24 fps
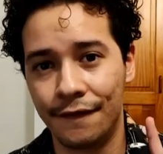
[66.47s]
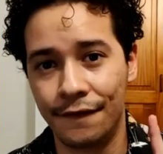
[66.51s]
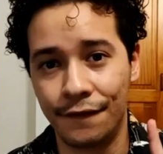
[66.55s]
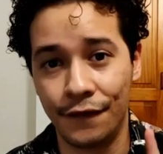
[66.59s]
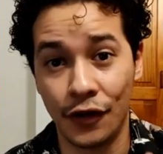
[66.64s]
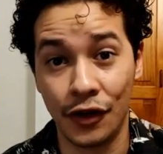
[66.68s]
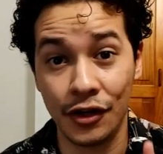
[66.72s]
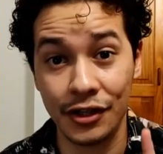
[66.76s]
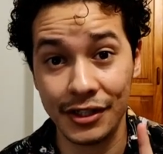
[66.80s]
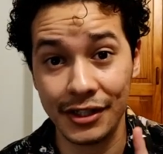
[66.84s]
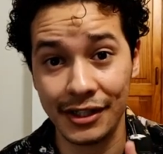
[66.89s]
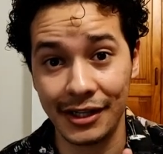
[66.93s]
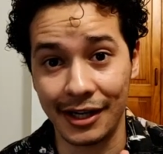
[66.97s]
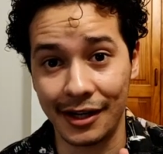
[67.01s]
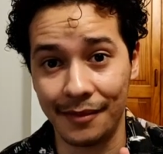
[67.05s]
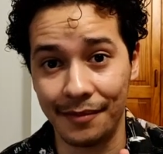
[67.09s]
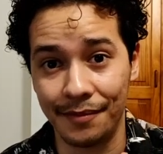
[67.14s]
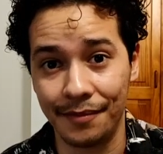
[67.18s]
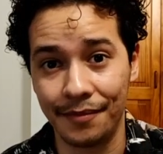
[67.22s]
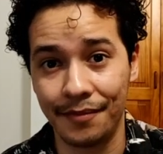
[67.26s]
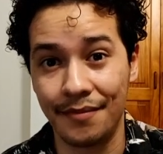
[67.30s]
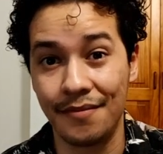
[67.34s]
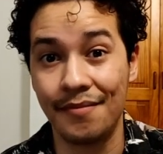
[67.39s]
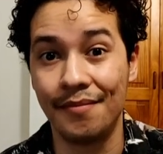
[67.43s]
First
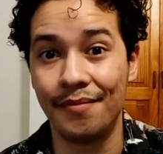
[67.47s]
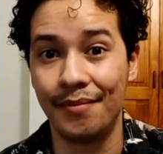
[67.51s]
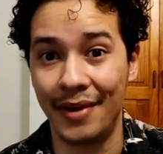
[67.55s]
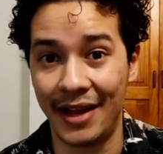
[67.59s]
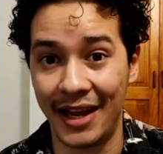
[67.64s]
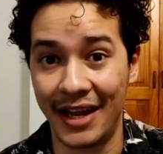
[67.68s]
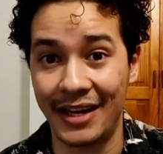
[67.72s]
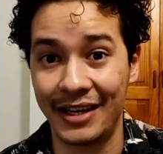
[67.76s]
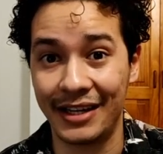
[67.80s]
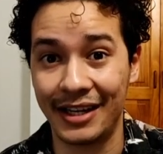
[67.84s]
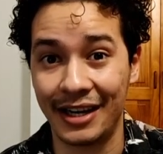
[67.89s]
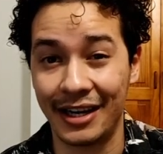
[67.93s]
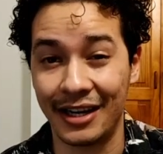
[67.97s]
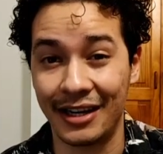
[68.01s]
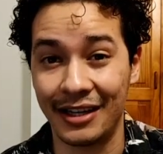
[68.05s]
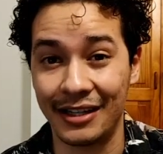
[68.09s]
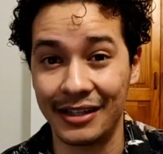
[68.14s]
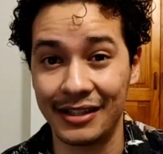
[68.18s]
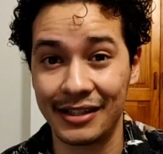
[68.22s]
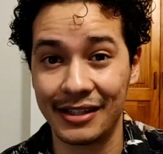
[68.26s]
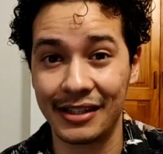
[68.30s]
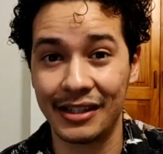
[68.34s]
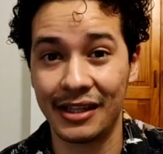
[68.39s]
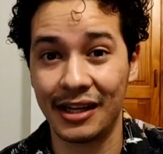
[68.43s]
up, banned
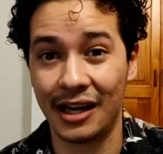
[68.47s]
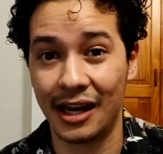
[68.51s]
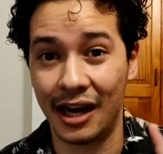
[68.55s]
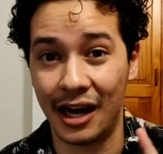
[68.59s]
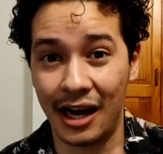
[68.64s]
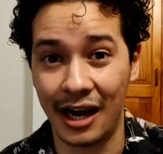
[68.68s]
cards.